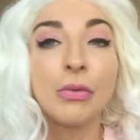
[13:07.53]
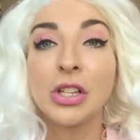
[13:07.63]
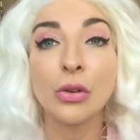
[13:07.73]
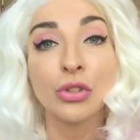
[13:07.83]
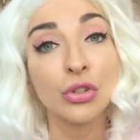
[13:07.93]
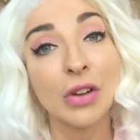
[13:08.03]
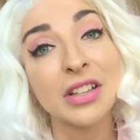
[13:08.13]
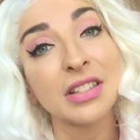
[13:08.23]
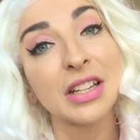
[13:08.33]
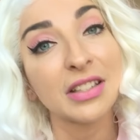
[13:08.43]
we don't
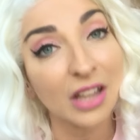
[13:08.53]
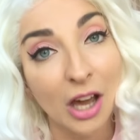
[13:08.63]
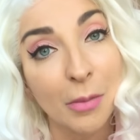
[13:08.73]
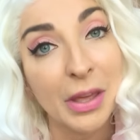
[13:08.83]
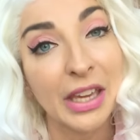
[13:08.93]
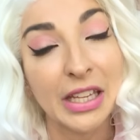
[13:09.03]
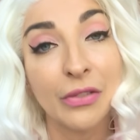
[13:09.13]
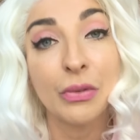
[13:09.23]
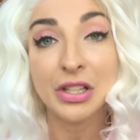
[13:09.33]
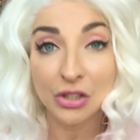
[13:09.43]
trust that it's coming and
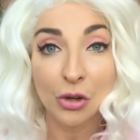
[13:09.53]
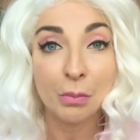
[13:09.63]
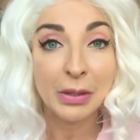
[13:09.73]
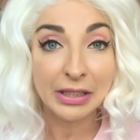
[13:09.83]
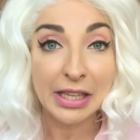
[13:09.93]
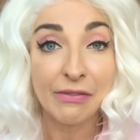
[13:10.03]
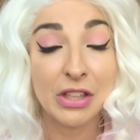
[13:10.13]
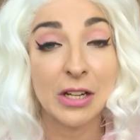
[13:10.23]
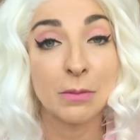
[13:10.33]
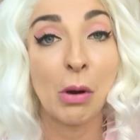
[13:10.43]
if we don't believe
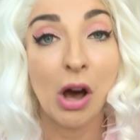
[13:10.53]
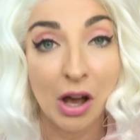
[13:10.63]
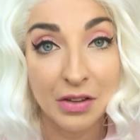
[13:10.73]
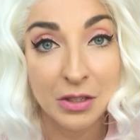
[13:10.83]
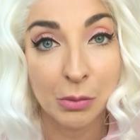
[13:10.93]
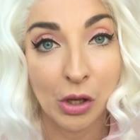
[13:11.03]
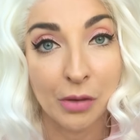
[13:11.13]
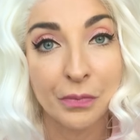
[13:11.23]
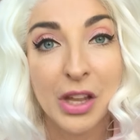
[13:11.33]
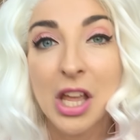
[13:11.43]
that it's
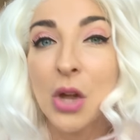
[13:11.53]
possible.